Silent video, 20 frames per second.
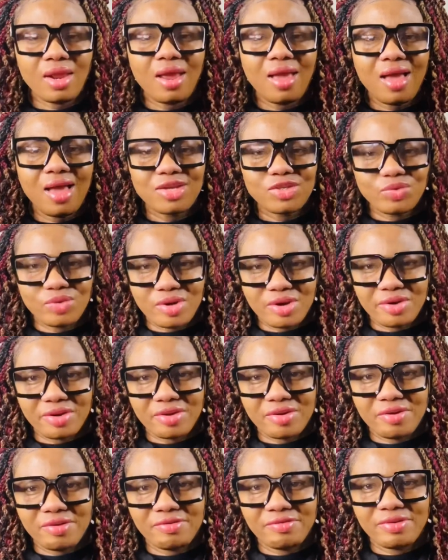as we are
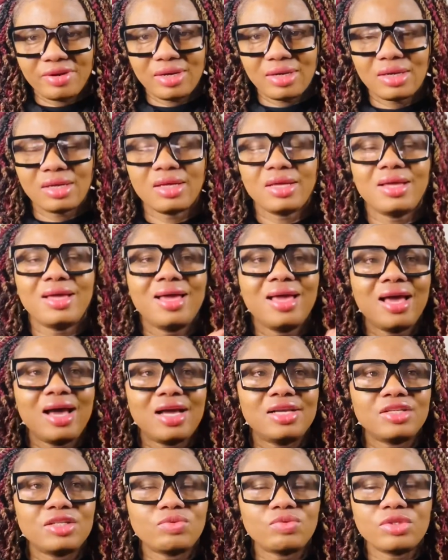recovering, I
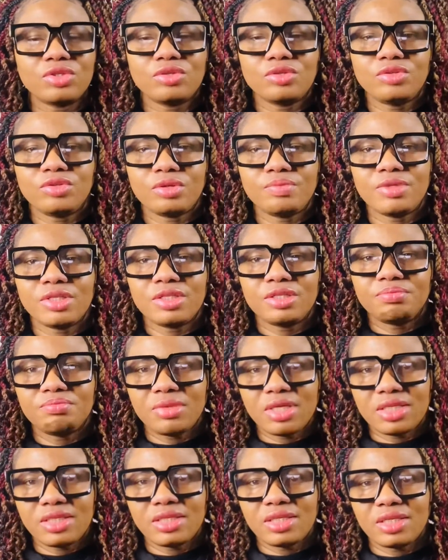just want to drop this
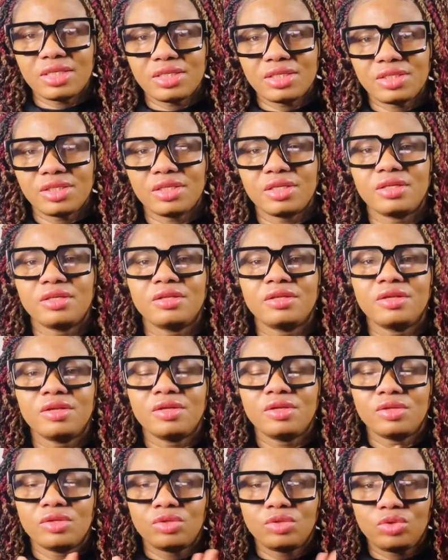message
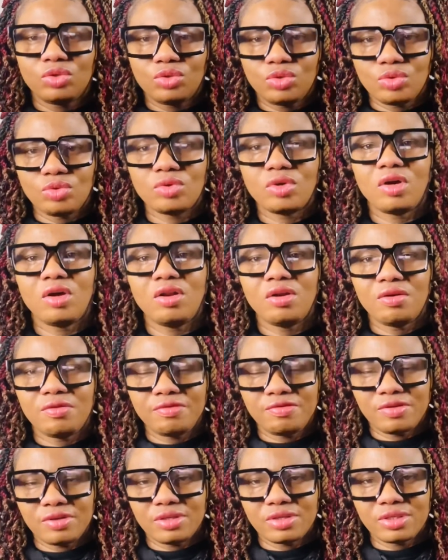to all
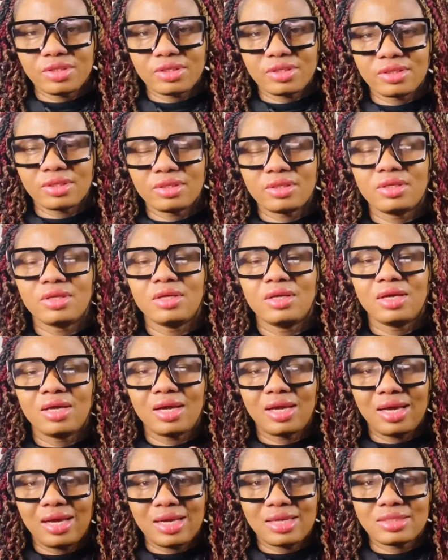of us,
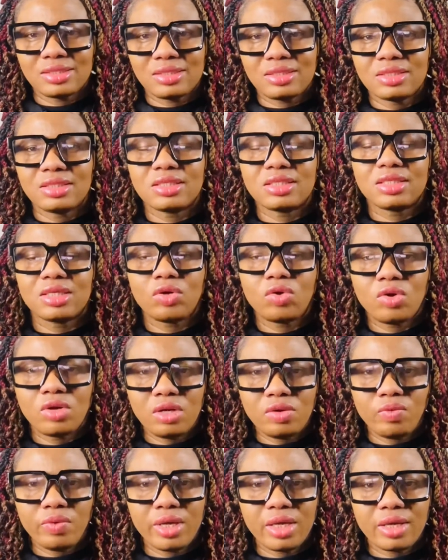as this is Holy
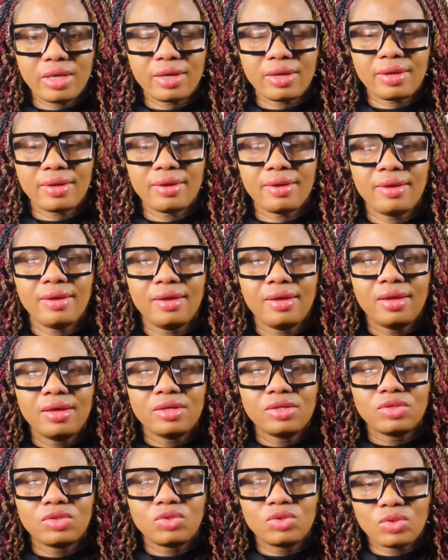Week,
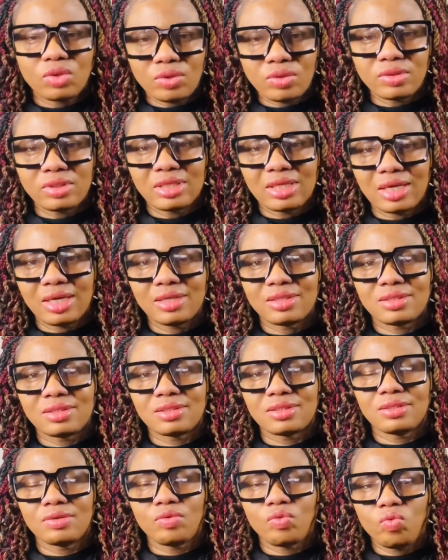so that
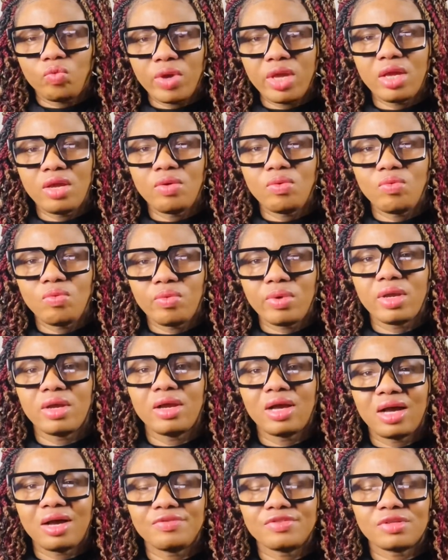we will
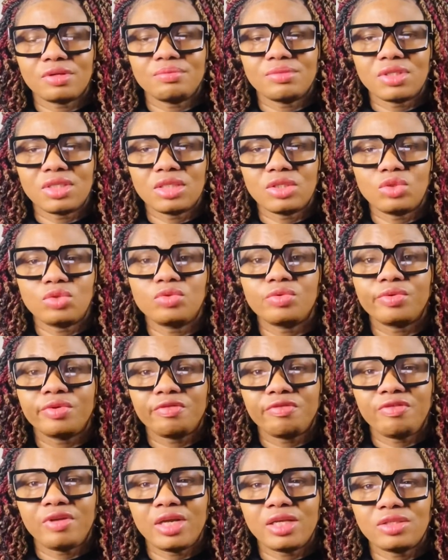have something to
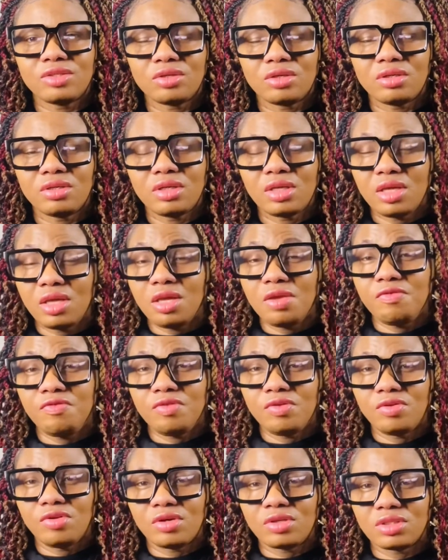reflect on. If
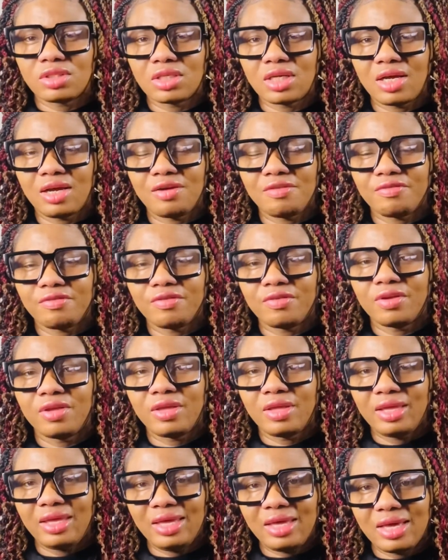you don't have
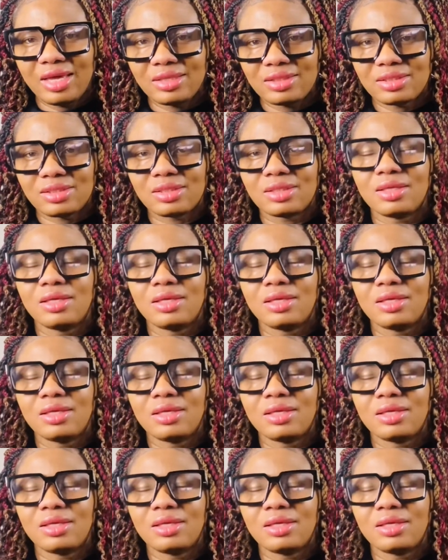yet,